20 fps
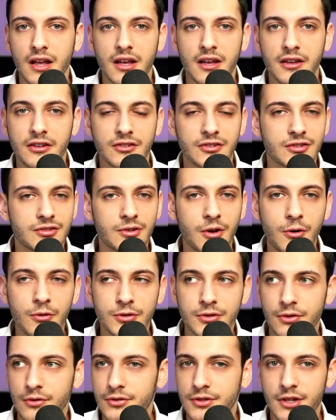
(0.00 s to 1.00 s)
So
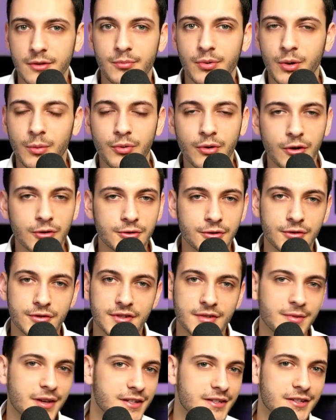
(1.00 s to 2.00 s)
simple. Pro Tools
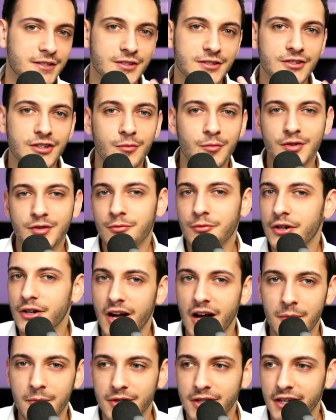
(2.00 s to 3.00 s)
makes it so much more
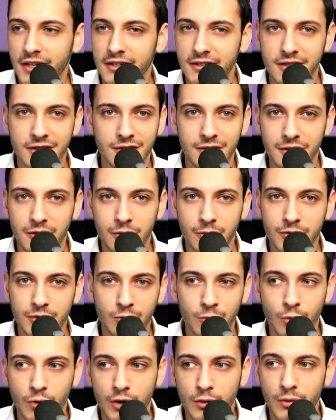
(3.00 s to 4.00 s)
complicated to
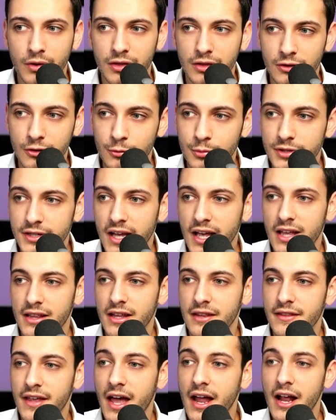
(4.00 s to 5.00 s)
work with loops
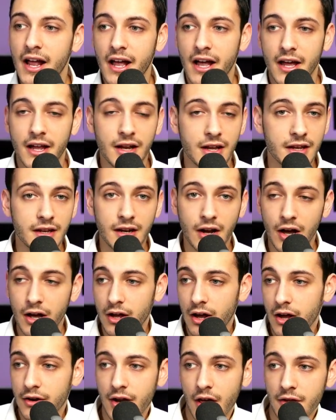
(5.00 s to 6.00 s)
than that.
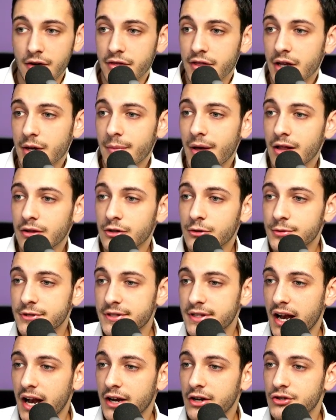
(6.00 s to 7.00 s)
Another thing about loops is
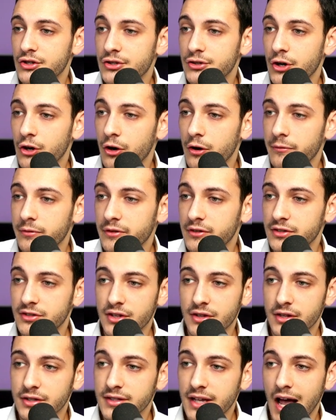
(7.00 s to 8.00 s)
that I could just go over
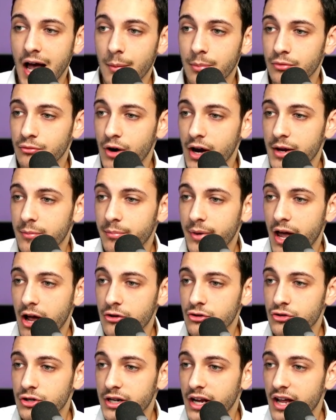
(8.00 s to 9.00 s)
to the top right
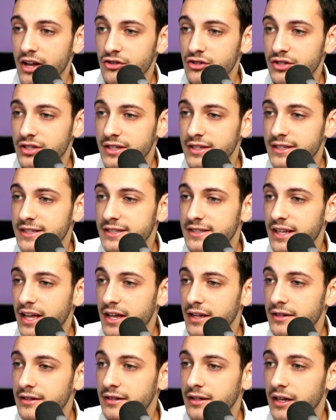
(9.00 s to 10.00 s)
boundary and just
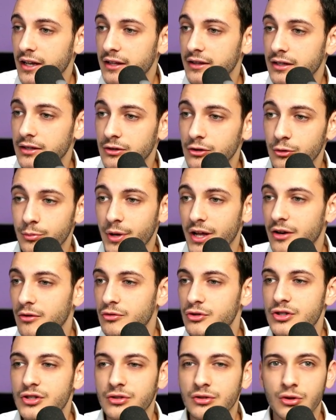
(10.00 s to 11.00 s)
extend the loop, and it will
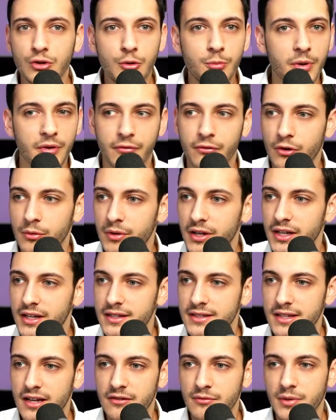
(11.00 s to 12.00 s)
just loop it for me
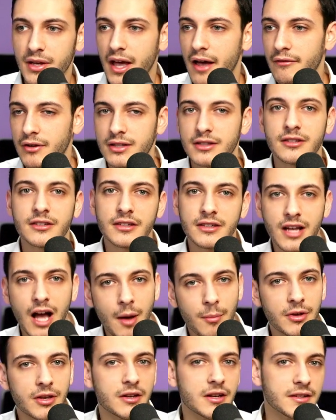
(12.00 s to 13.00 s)
instead of me having to
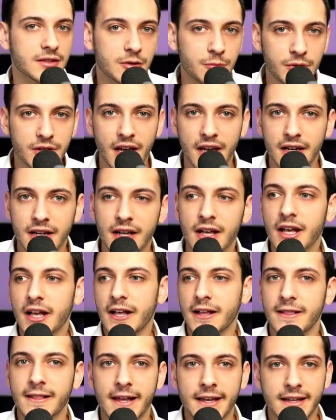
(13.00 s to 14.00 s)
copy it and duplicate it
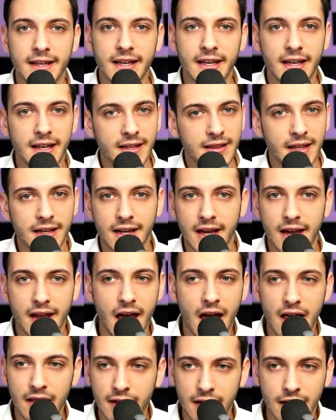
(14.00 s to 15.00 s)
like
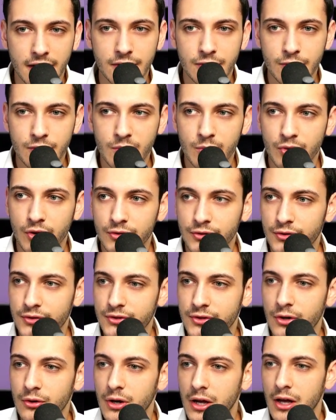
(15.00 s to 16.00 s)
I do in Pro Tools.
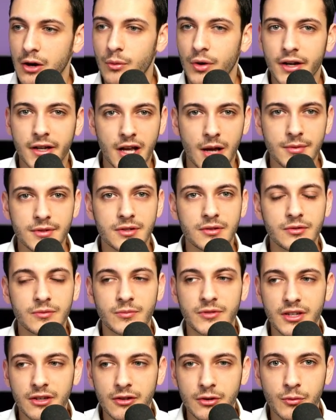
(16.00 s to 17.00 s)
So when it comes to
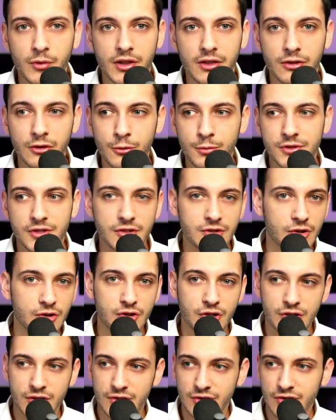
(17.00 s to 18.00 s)
dealing with loops, these are
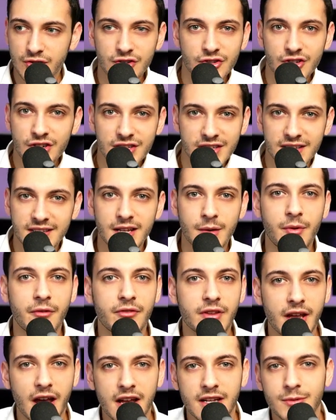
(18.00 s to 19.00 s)
just the tip of
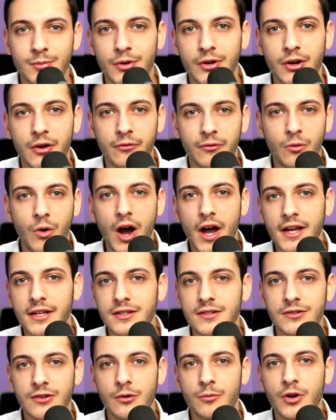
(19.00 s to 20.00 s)
the iceberg of why
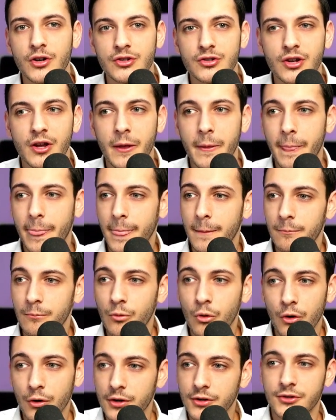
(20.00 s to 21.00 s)
it's so much
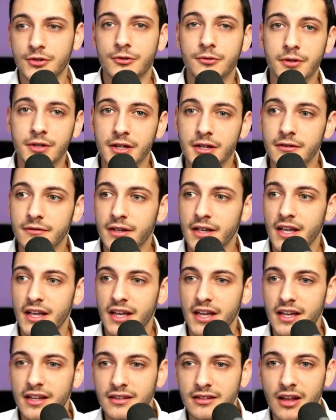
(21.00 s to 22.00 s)
more intuitive
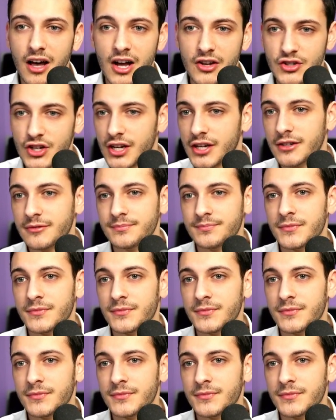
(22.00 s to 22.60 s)
in Logic.